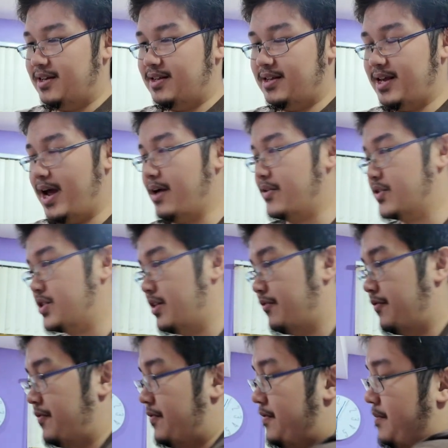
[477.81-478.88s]
The
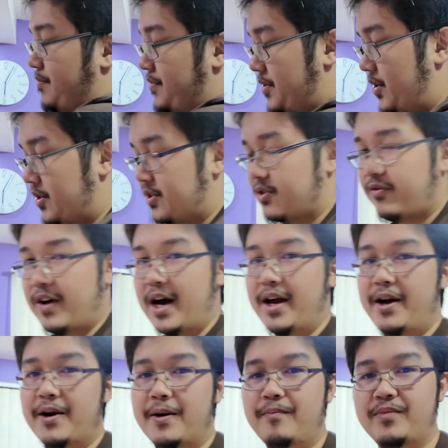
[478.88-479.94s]
handkerchief looks
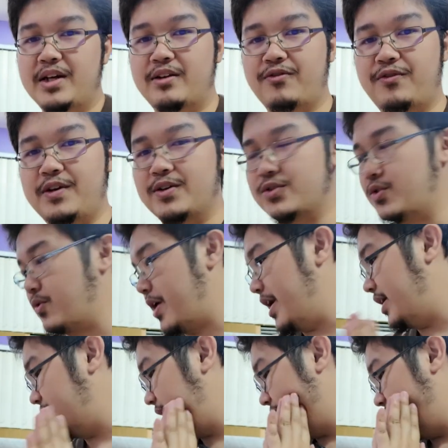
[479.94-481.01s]
fire. It feels
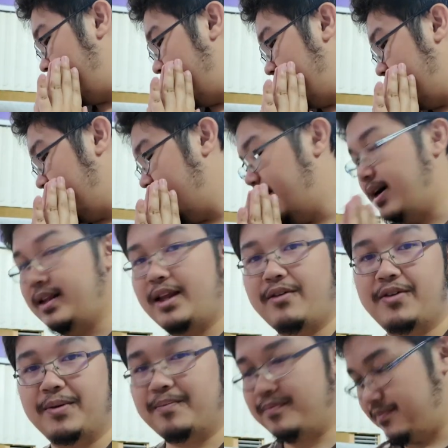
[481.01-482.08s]
great. I
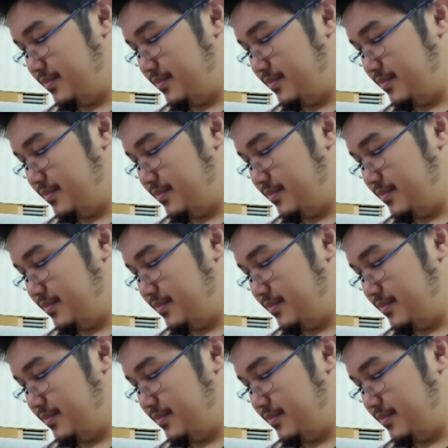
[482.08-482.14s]
love it.